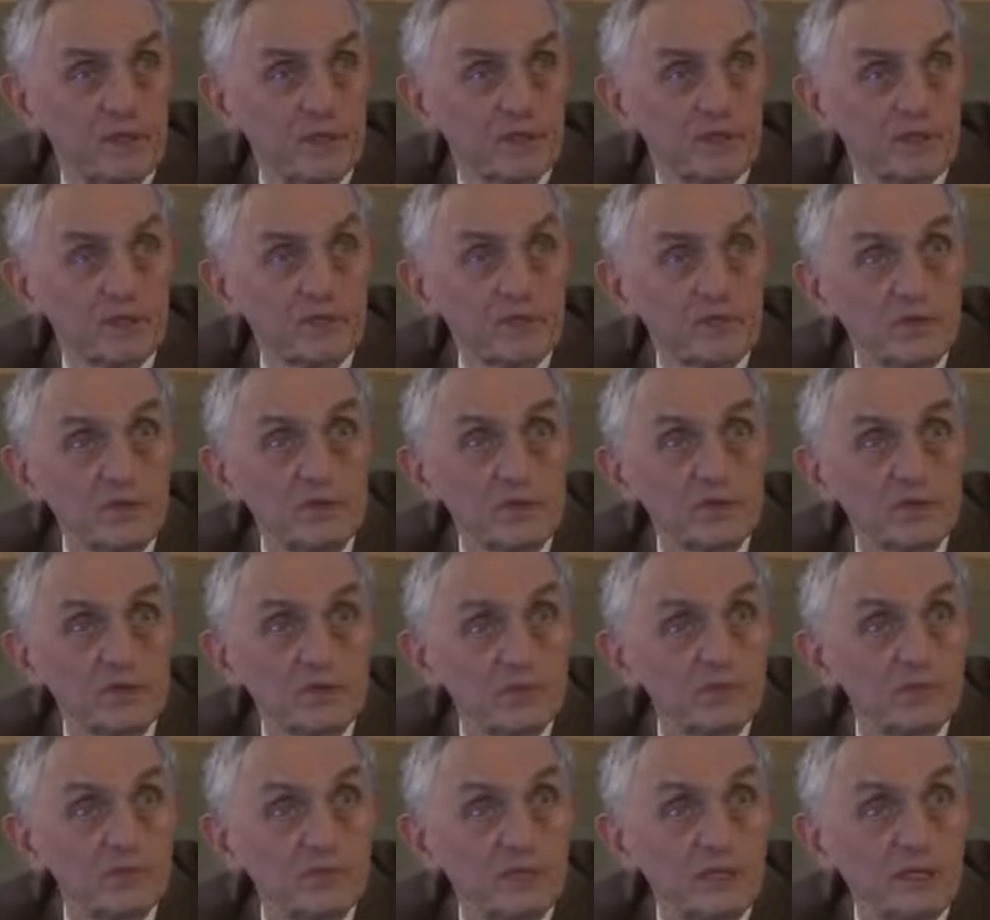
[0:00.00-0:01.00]
The Greek
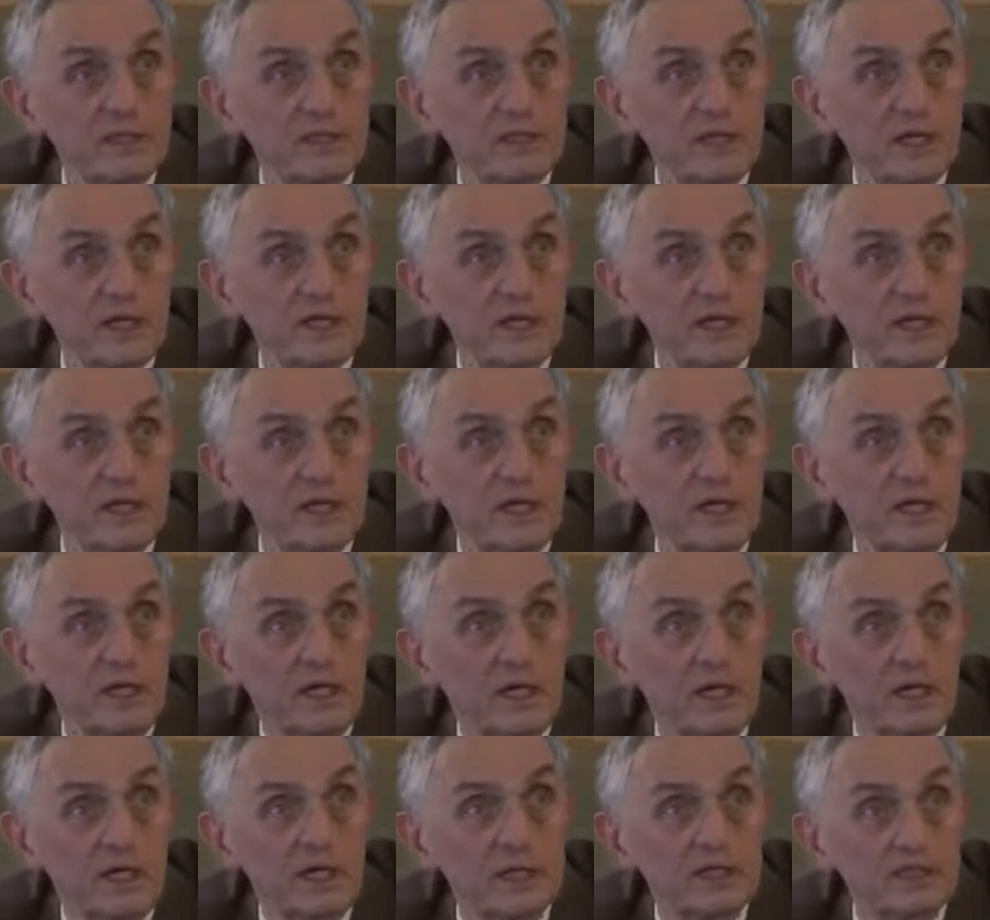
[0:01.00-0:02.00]
survey data
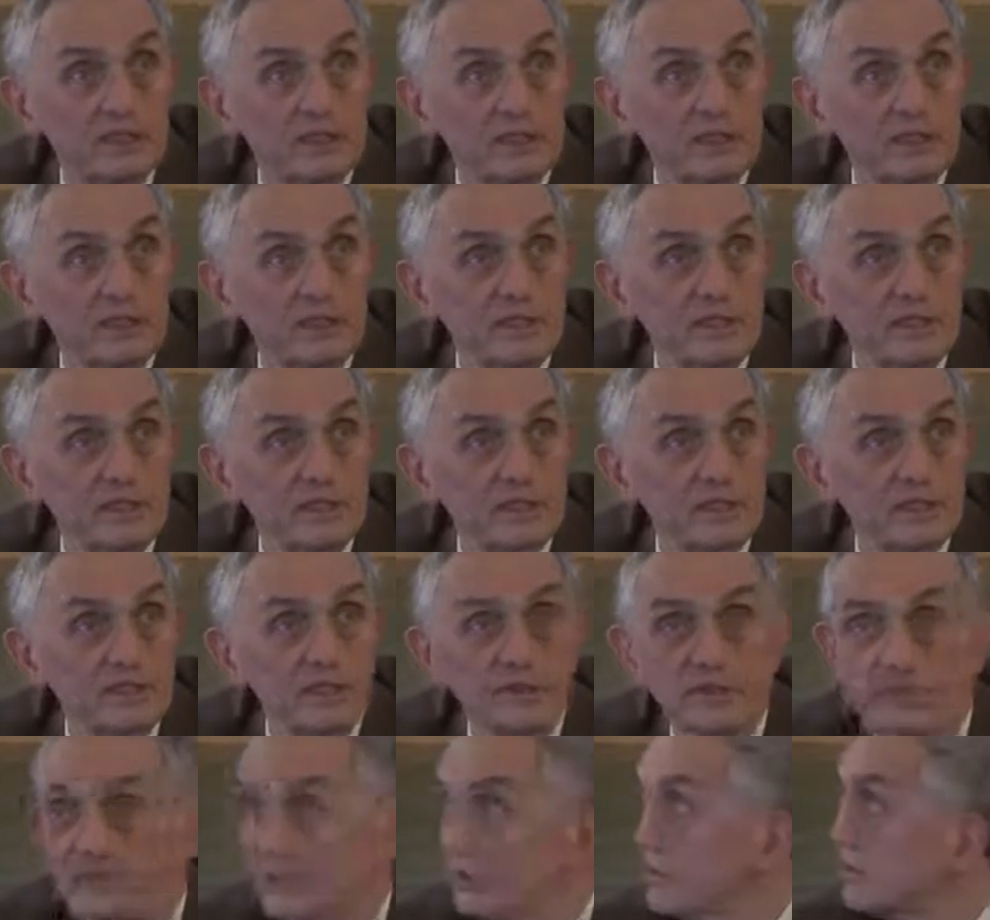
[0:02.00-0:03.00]
I've seen
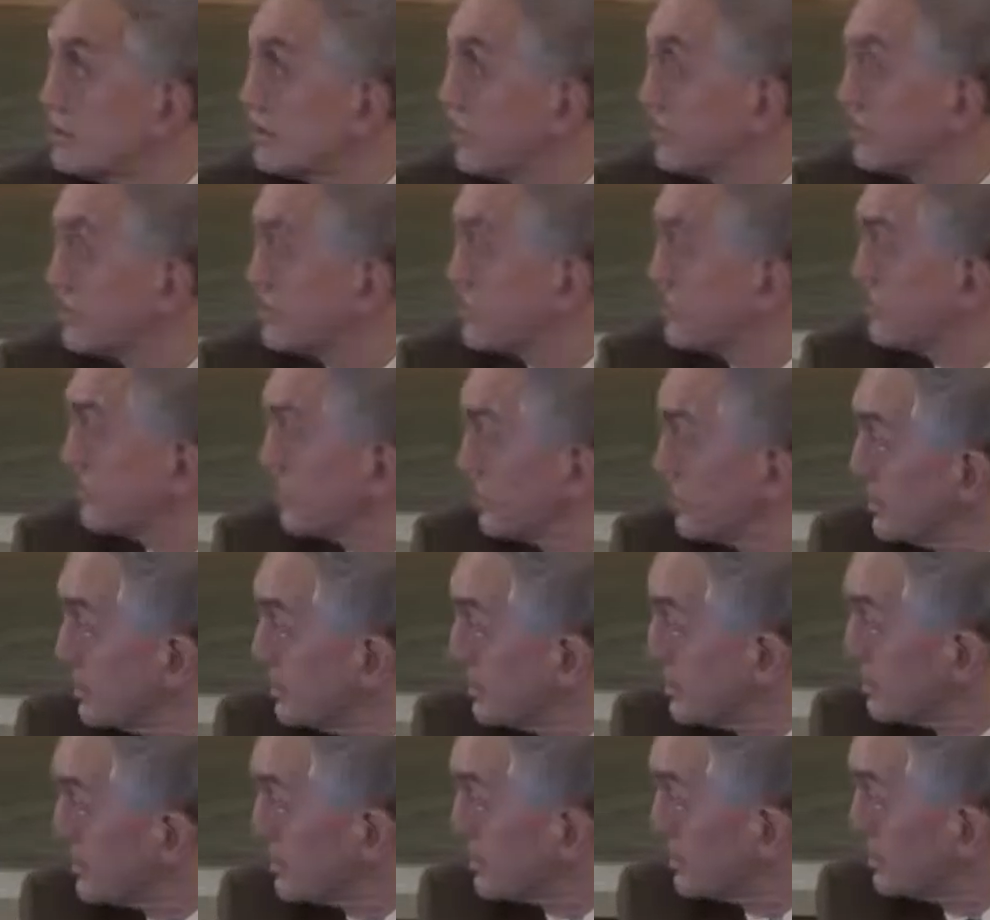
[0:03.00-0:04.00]
shows that Greeks are
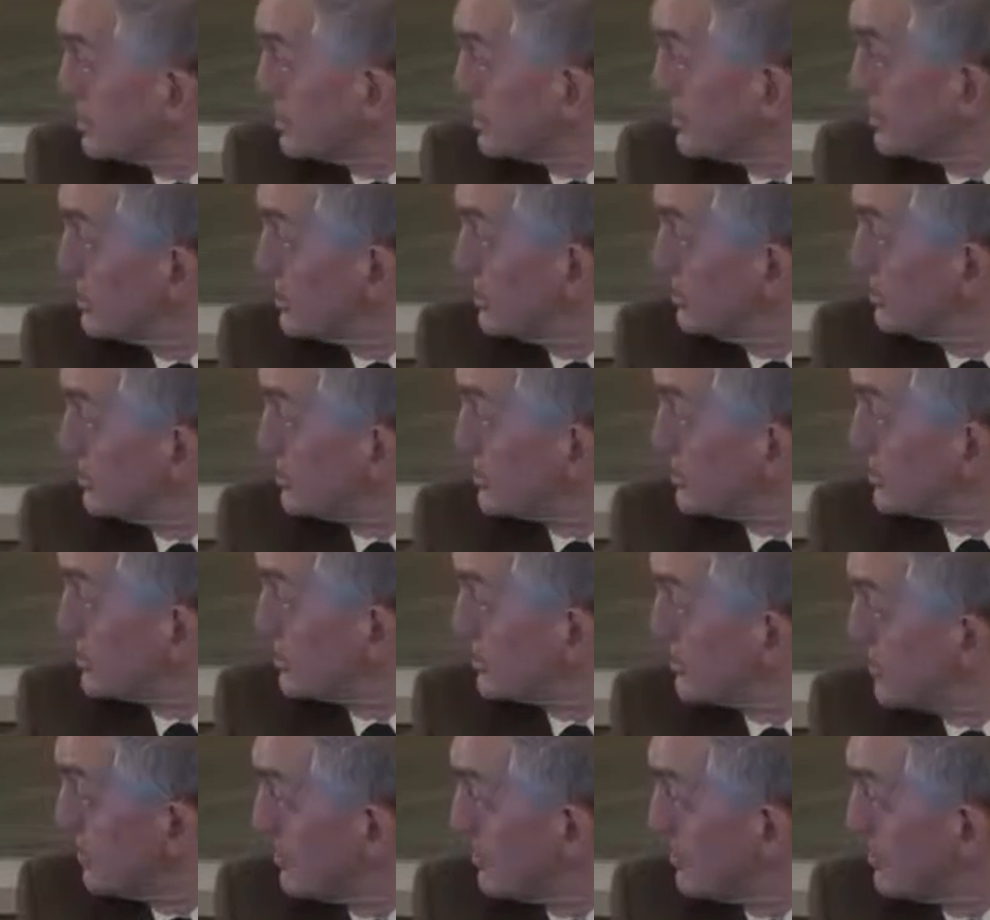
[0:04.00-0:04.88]
realistic. They know it's their